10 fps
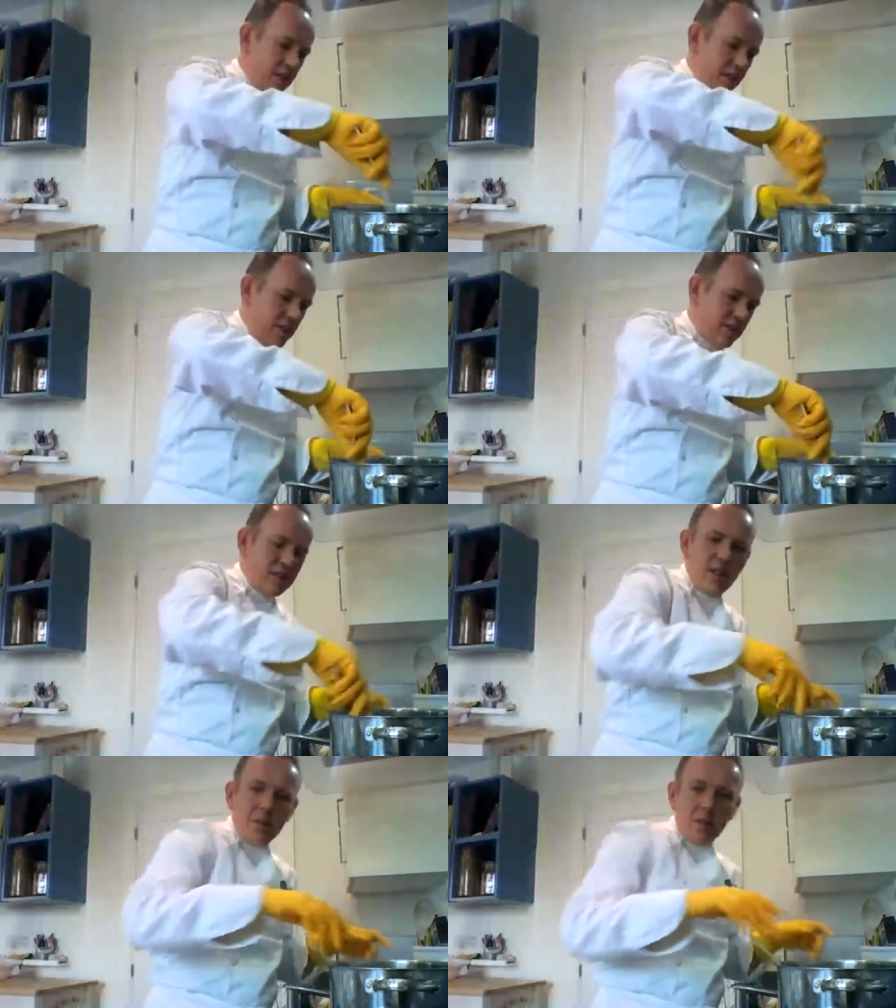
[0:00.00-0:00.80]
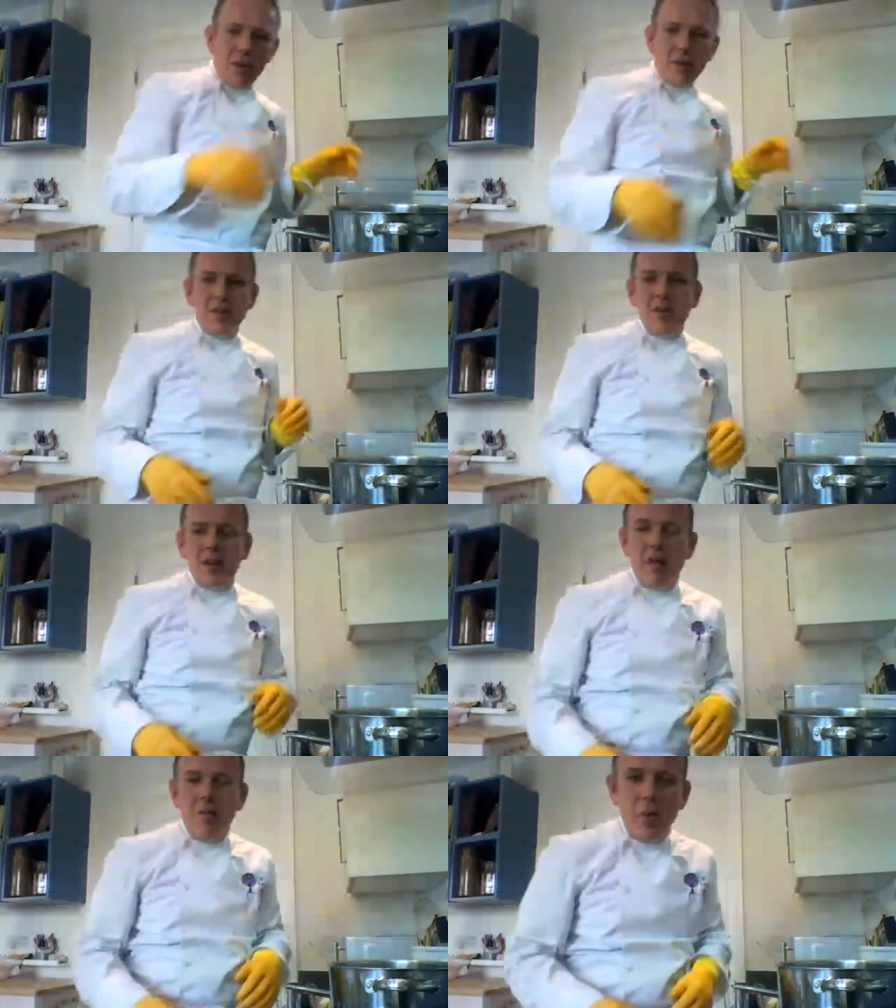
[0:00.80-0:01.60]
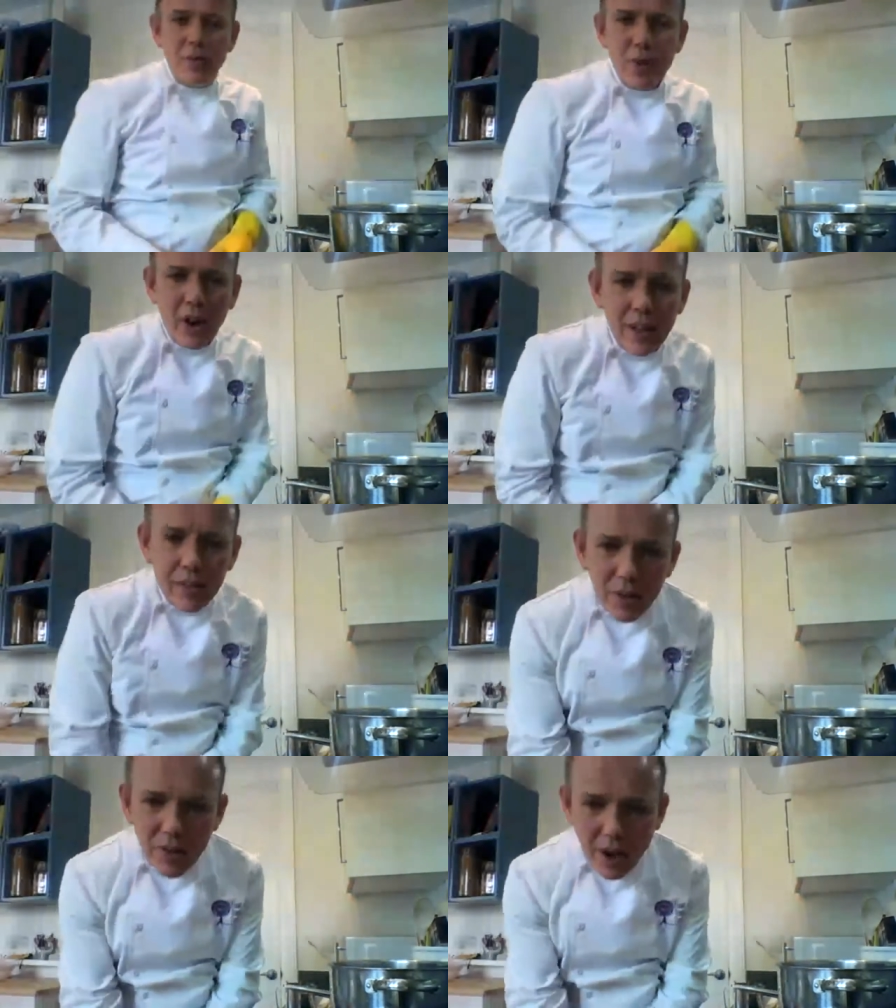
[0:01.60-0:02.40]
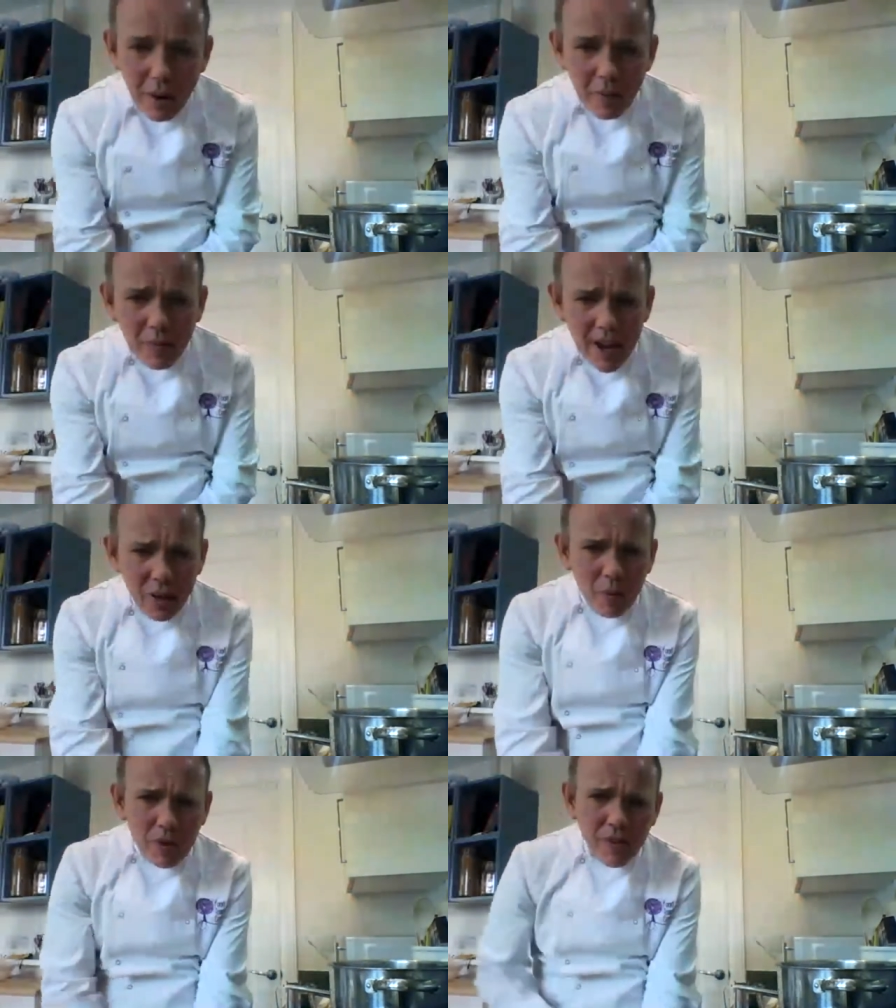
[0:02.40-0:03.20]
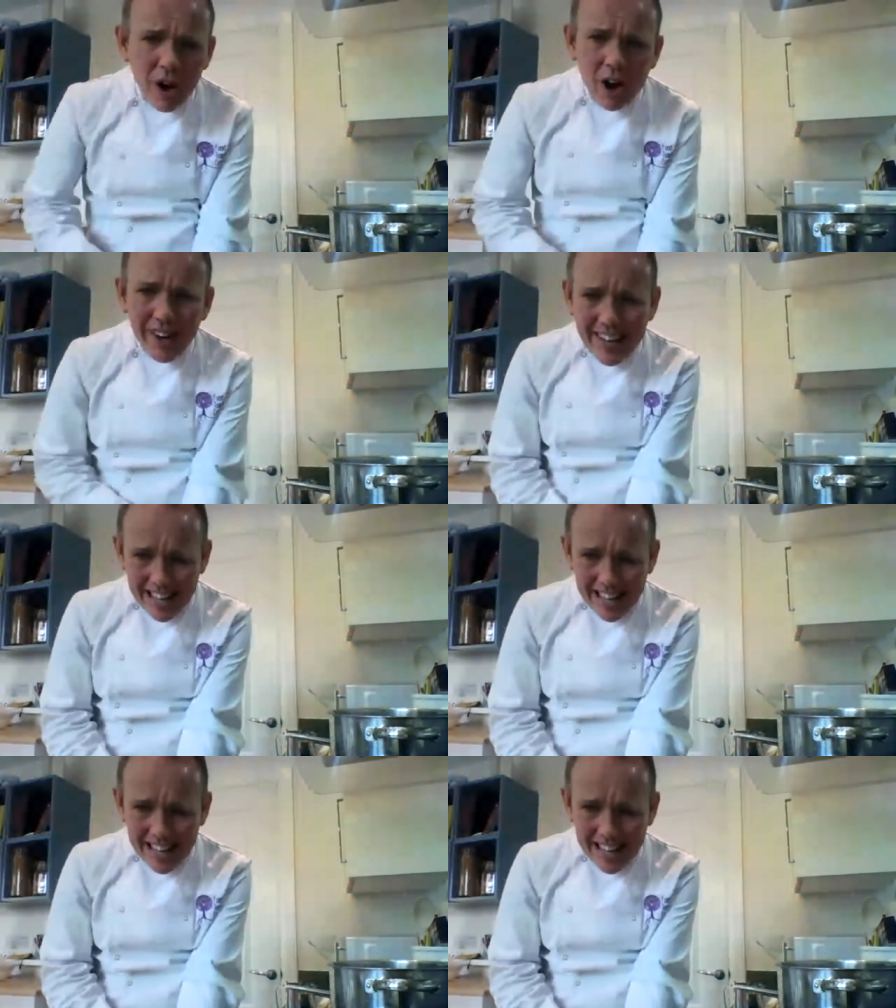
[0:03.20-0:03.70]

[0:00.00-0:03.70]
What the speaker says: let's stir that all up. We've got in with that one now. We've got our